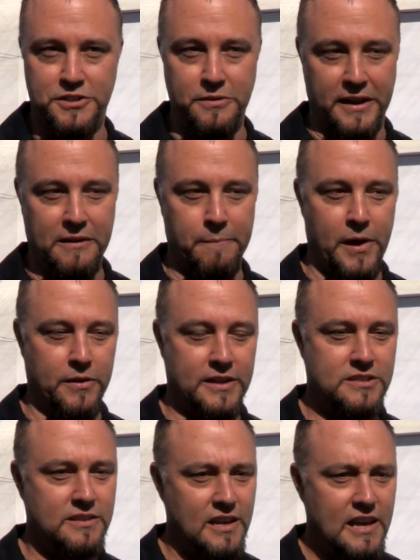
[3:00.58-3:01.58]
tuning
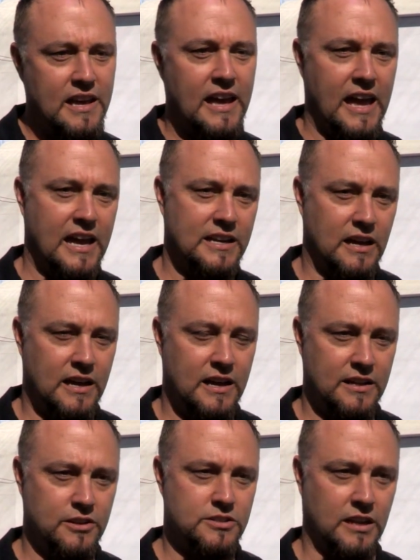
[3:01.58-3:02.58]
components, and
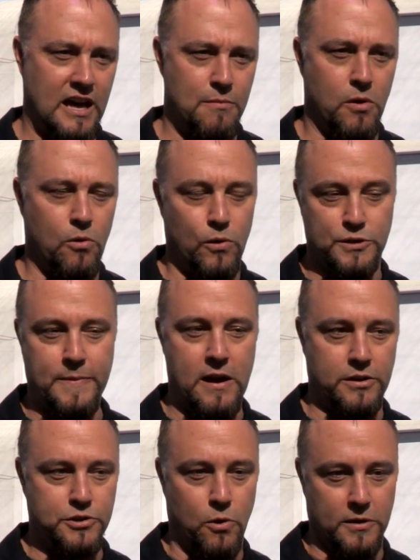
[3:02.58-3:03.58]
there's a lot more
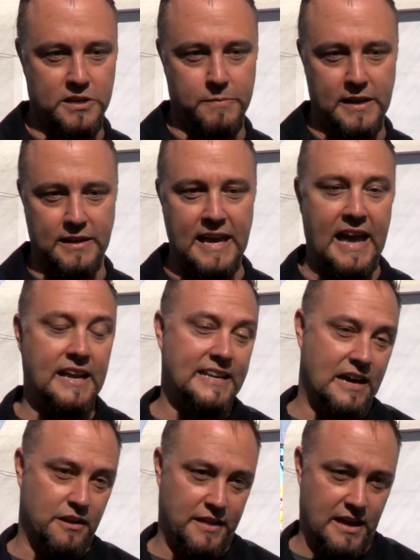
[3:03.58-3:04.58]
horsepower and torque to be
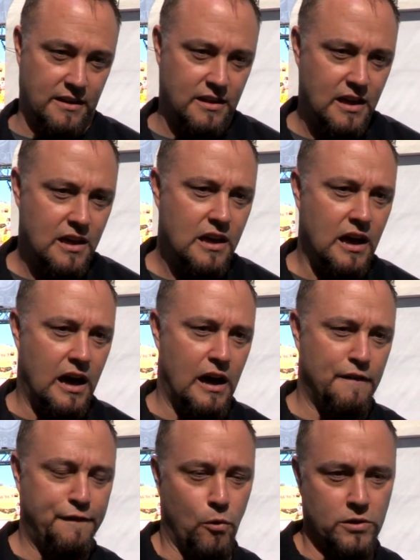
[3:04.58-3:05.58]
gained out of
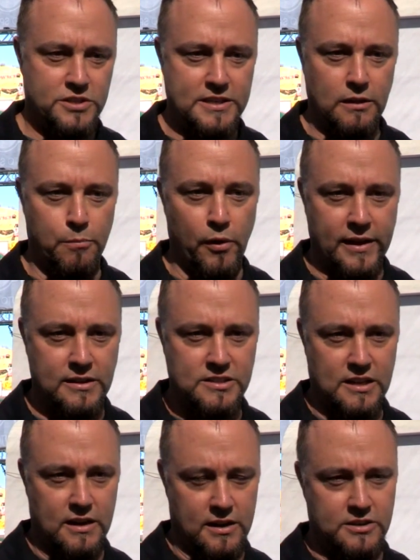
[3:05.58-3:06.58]
that. Ford still
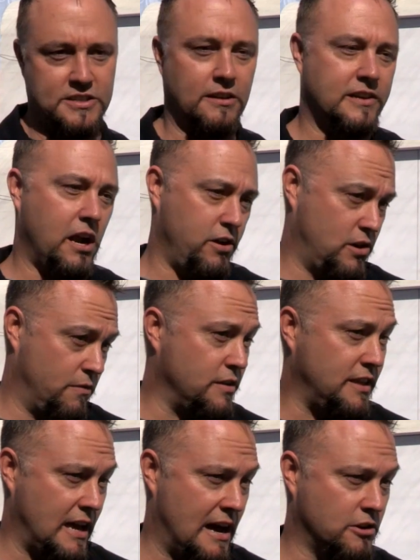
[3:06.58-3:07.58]
has still carried over
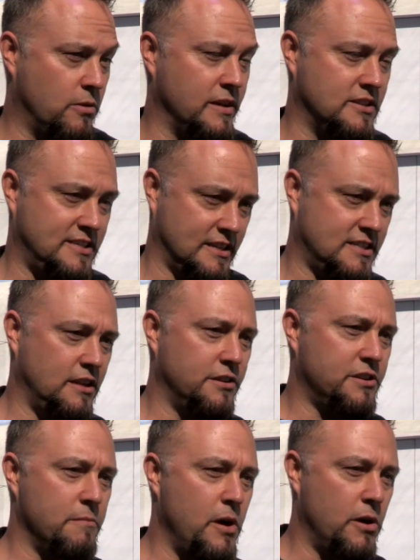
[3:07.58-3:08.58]
the outgoing
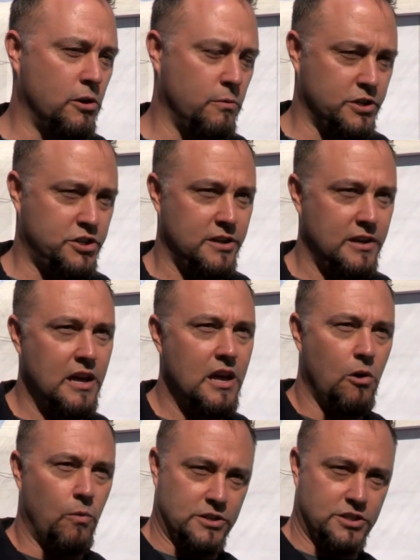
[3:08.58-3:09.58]
6-cylinder motor, which
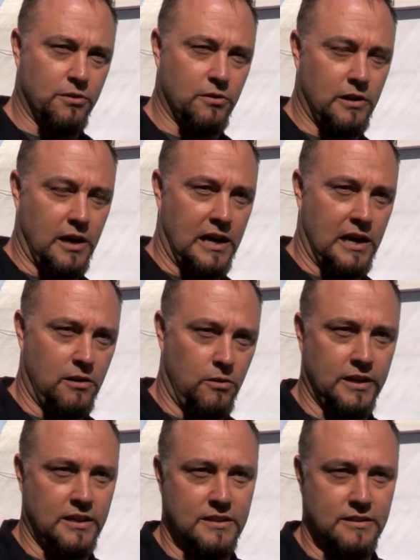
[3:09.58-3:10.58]
was there
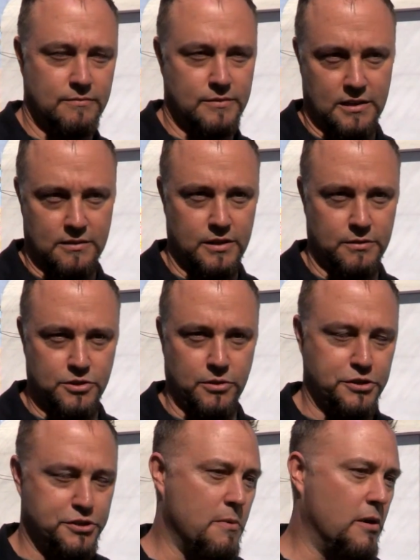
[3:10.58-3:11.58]
was
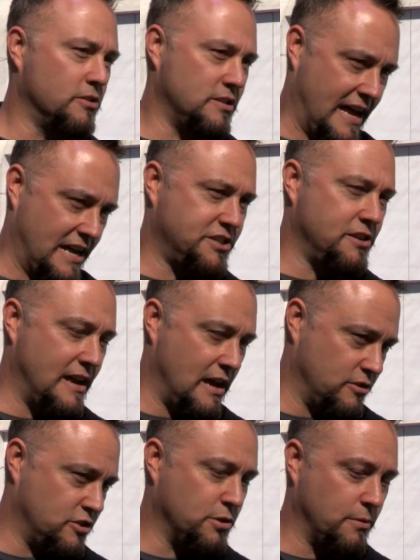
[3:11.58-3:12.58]
only 2 motors last year. Now
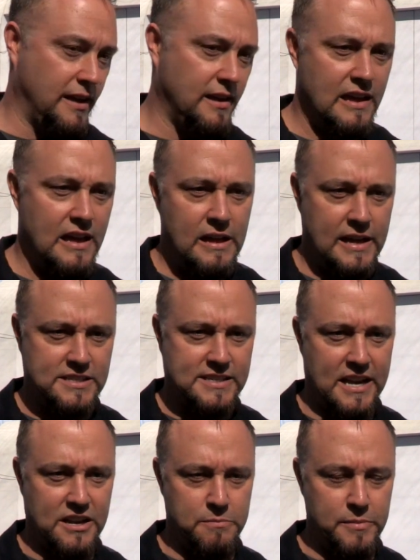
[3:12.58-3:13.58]
there's 3. It's
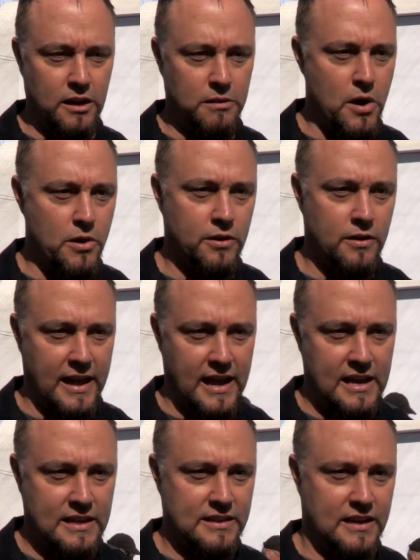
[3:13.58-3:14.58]
kind of the middle motor
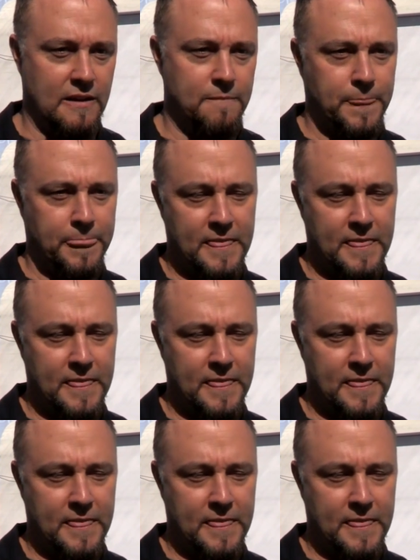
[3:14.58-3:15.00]
and